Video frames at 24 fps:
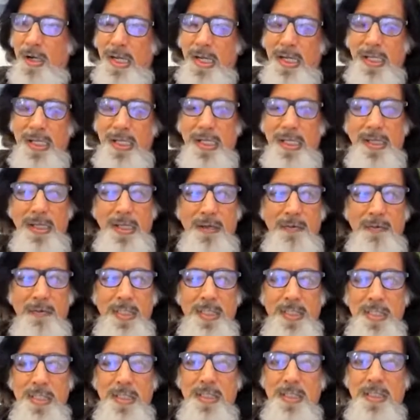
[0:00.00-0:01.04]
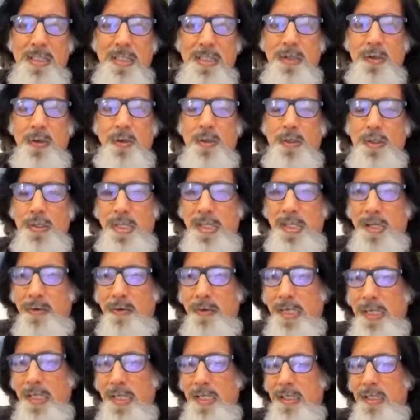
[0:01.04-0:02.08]
anything which is used in a
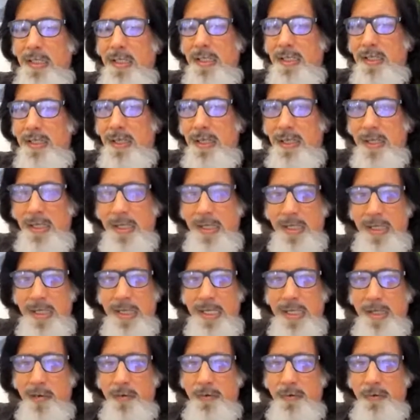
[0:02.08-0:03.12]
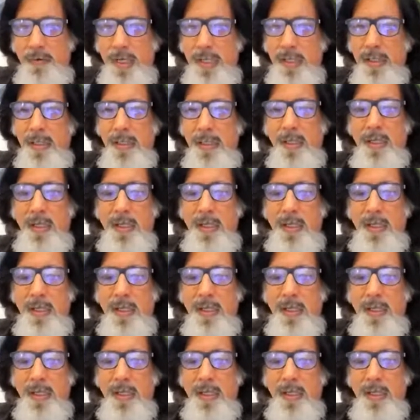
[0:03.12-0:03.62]
very creative way,